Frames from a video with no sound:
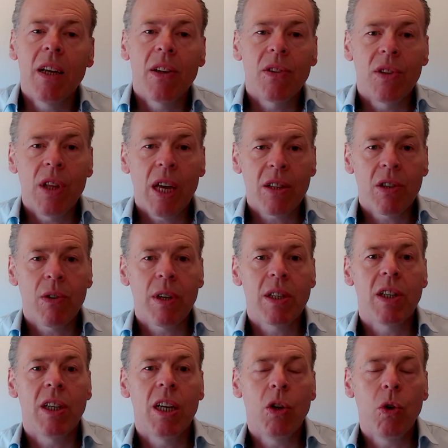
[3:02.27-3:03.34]
that there is
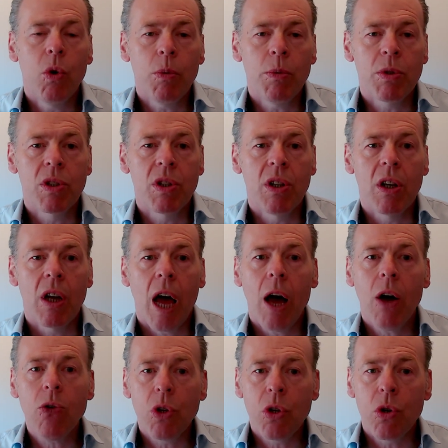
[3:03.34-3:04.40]
an enormous
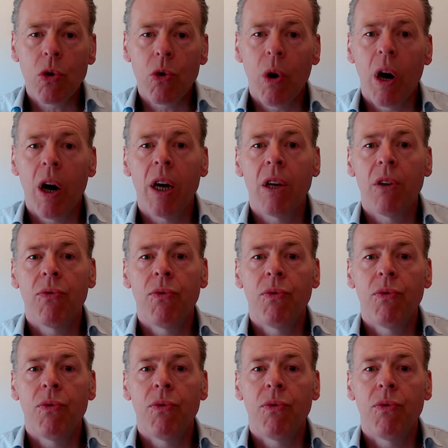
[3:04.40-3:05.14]
outcry